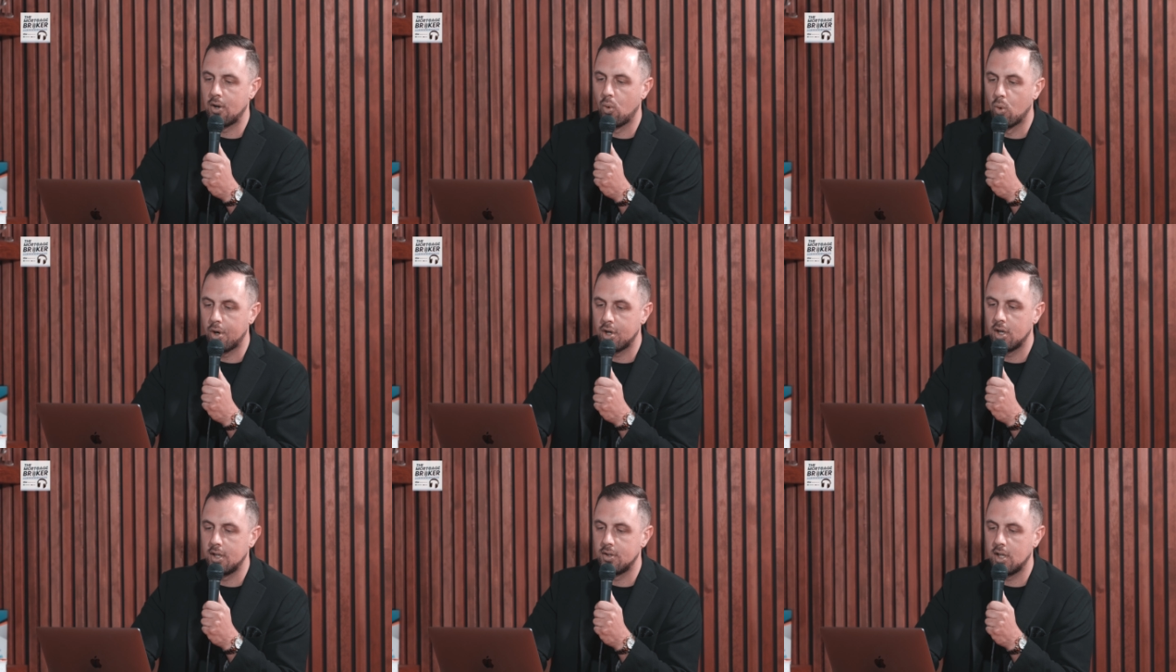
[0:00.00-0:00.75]

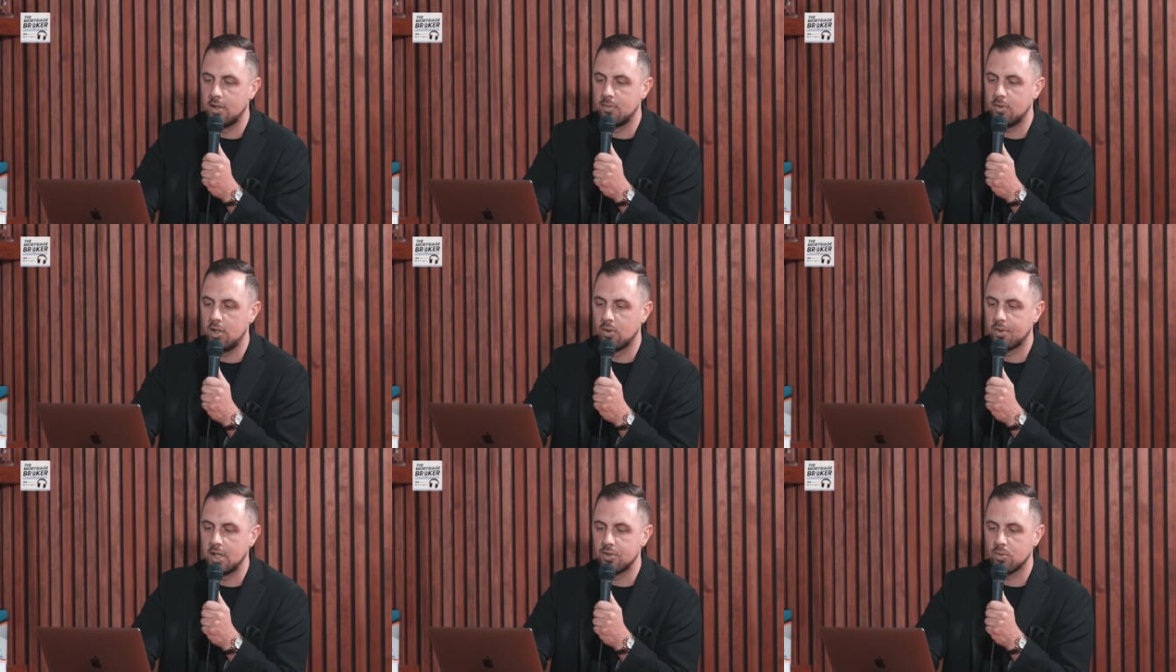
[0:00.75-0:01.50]
order,
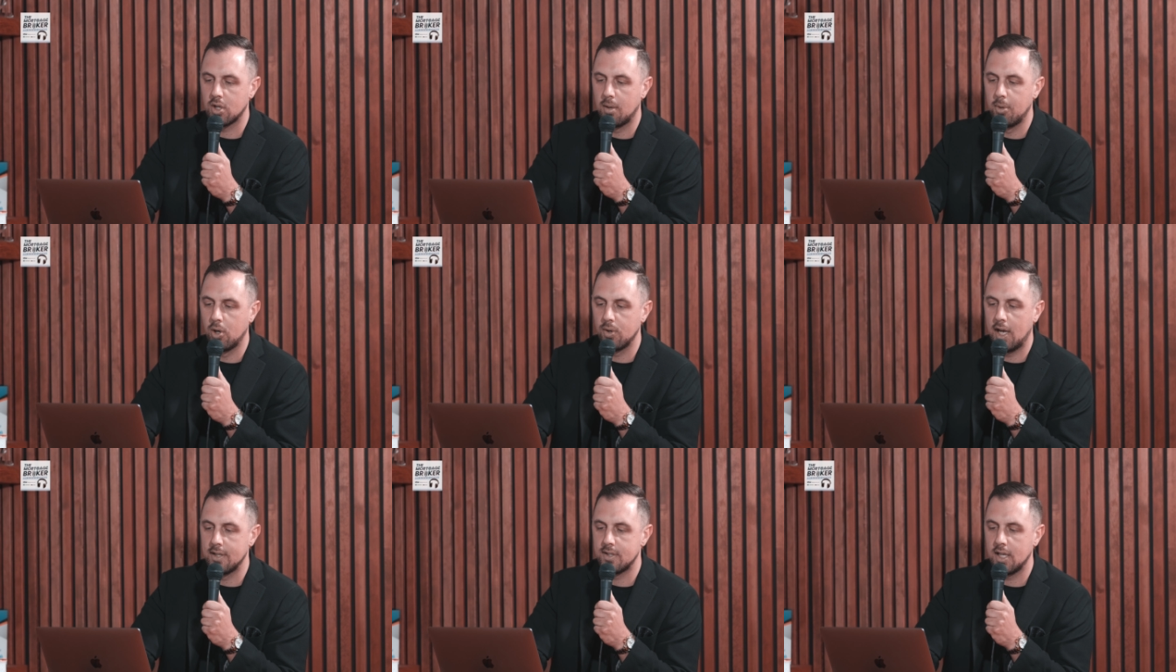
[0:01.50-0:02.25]
and things will come
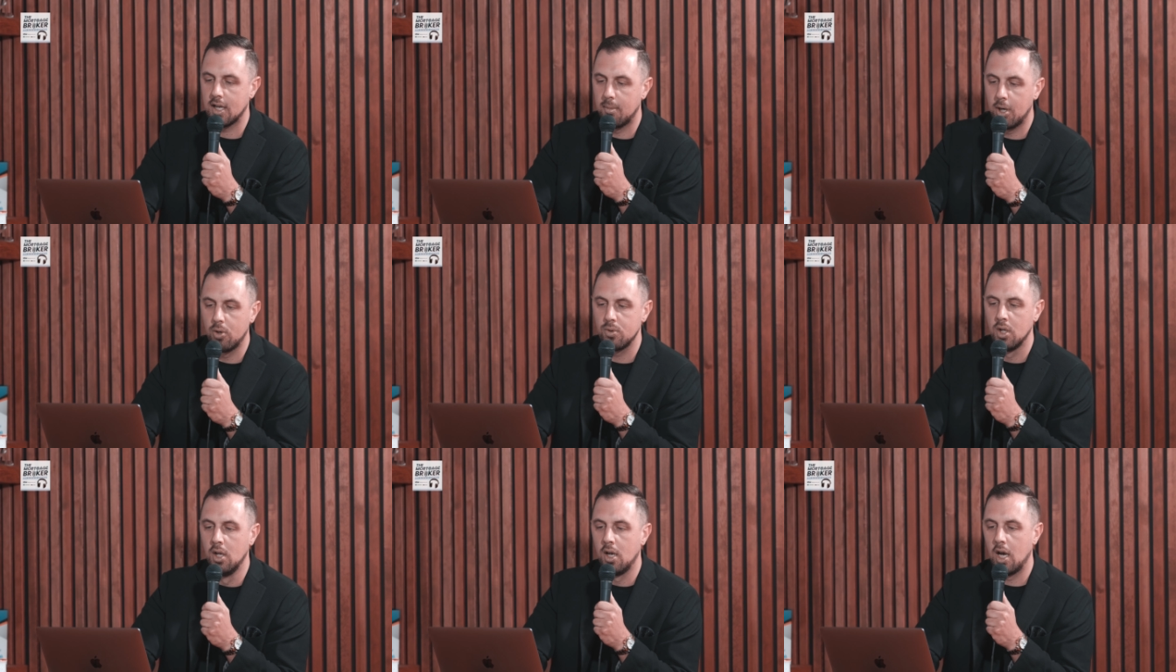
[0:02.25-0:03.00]
out as they come out.